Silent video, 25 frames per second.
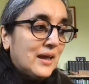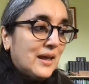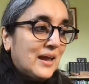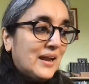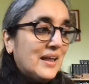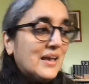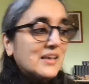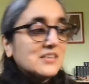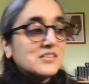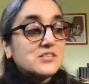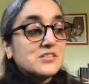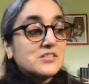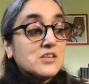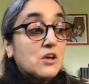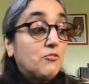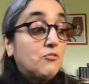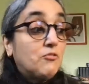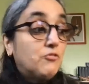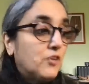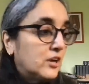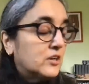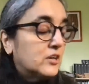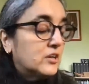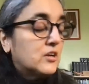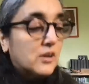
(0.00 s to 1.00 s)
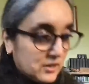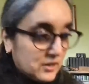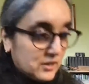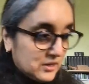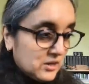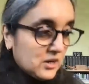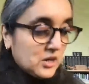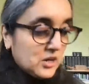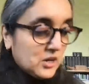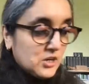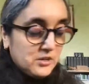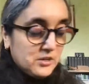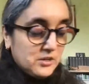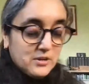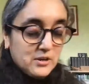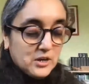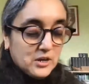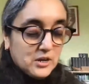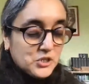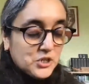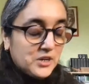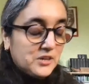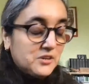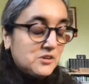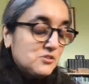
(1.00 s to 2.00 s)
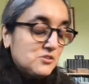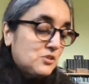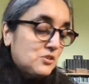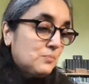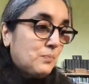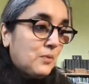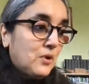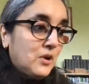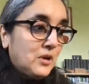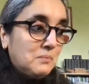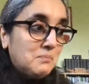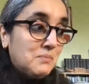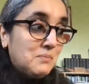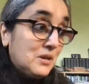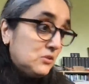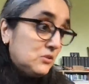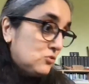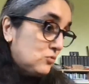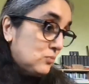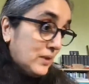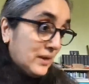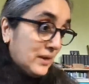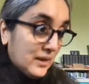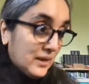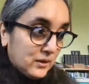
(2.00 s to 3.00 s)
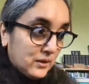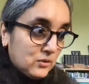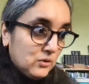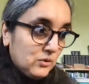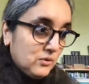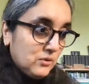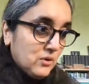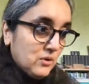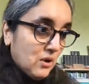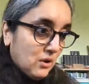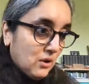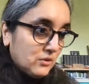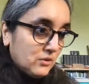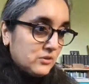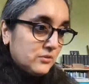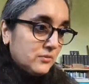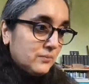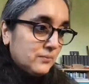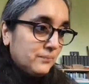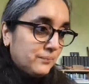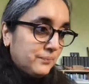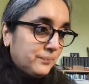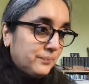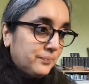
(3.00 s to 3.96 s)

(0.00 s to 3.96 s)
and I suffered cr cr crushing disappointments when I could not.